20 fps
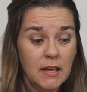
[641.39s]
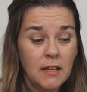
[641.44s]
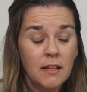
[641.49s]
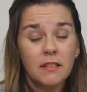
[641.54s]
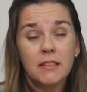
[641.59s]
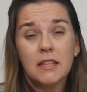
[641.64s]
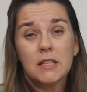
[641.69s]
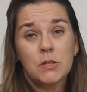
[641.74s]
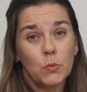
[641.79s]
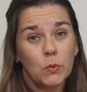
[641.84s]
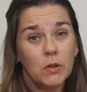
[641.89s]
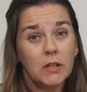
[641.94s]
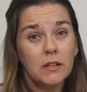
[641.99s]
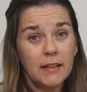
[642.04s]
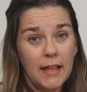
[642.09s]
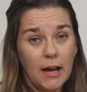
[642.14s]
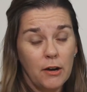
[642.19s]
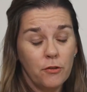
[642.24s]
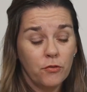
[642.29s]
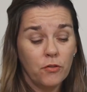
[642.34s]
This will
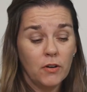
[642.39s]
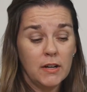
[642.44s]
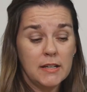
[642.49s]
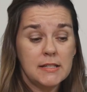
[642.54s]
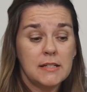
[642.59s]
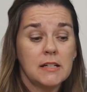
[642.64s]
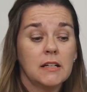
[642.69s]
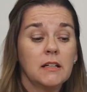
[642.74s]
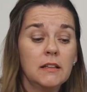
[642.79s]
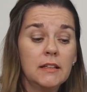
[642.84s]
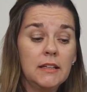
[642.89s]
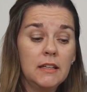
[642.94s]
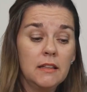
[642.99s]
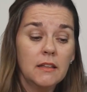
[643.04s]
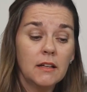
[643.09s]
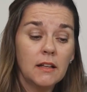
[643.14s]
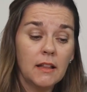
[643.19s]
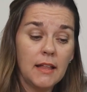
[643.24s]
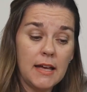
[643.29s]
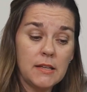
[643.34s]
allow for us to clean
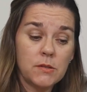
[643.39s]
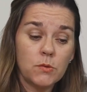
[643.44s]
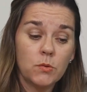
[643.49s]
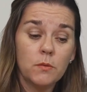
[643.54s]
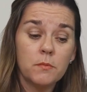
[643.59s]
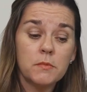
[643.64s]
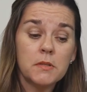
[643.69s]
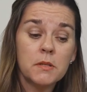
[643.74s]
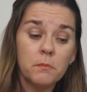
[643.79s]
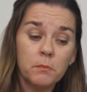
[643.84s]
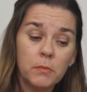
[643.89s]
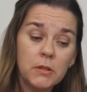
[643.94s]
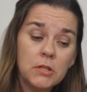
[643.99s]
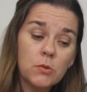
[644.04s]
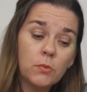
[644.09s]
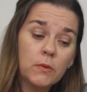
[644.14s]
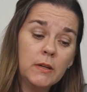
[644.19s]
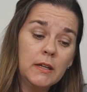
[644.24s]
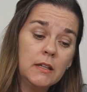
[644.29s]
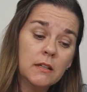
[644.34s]
the classrooms
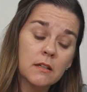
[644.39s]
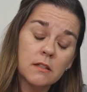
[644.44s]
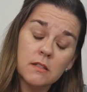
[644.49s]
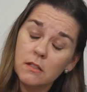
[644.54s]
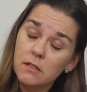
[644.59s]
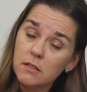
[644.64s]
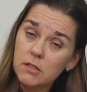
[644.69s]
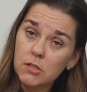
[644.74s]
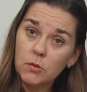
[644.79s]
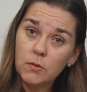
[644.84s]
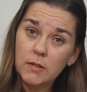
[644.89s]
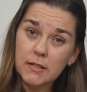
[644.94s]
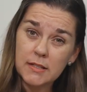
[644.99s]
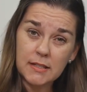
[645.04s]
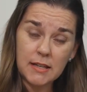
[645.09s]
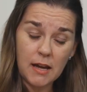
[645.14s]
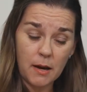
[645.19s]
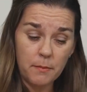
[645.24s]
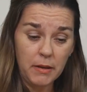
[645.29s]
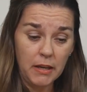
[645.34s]
between students
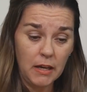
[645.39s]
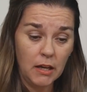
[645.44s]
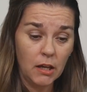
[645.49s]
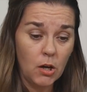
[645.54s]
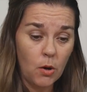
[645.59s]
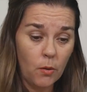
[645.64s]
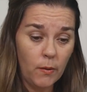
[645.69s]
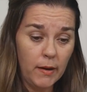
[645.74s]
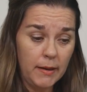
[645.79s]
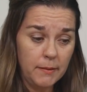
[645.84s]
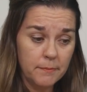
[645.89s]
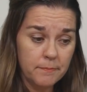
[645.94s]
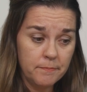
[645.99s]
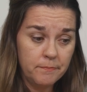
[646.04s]
coming and going.